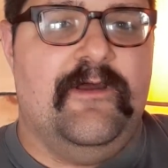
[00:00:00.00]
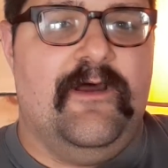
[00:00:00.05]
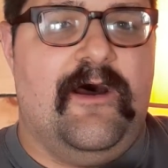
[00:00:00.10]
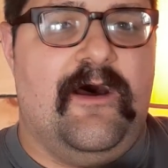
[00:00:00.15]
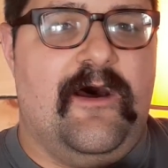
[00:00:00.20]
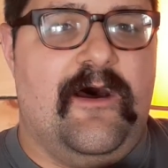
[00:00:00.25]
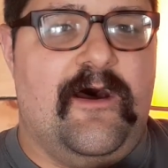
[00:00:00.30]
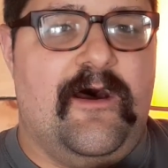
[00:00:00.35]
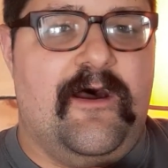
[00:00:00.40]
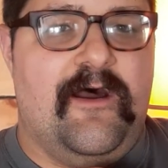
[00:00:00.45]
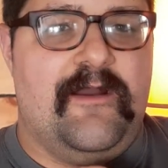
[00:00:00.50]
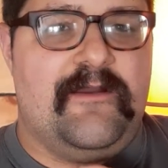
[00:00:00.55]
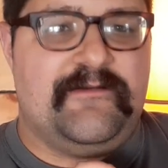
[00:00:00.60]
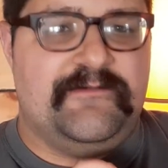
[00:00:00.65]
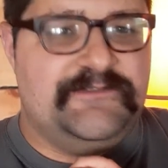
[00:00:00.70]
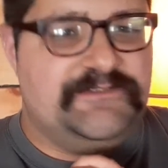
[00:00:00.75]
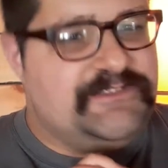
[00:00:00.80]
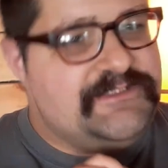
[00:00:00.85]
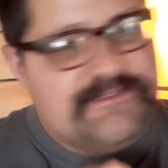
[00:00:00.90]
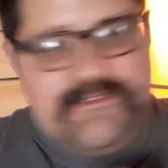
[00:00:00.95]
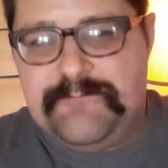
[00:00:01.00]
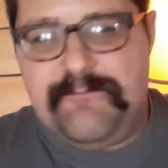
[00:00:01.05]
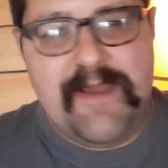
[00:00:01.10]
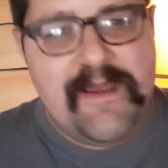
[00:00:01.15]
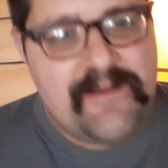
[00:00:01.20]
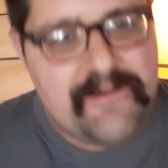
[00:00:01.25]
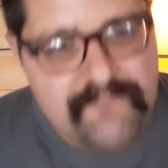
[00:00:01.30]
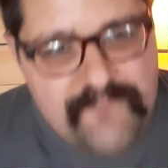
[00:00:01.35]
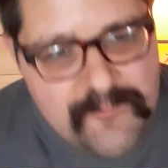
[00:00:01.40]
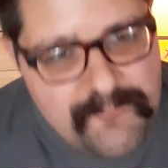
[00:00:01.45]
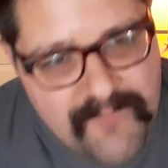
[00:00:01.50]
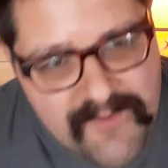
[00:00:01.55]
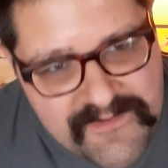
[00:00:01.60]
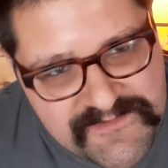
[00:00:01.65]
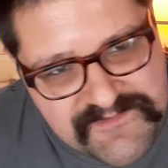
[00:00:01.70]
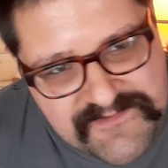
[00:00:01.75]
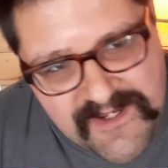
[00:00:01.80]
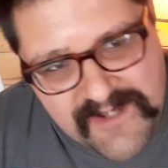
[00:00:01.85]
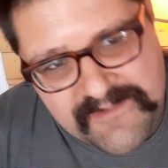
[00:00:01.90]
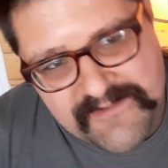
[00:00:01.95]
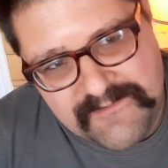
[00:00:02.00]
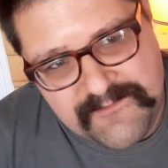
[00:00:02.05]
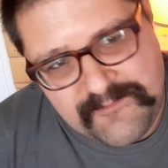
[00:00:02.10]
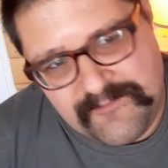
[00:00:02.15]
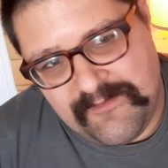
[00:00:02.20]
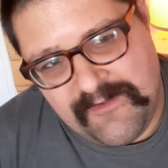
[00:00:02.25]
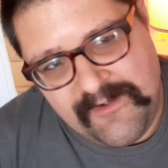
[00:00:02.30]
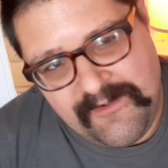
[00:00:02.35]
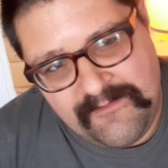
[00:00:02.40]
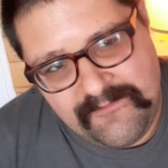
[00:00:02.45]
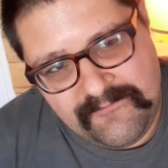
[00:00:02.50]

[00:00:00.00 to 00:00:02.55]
because just about everybody's got internet.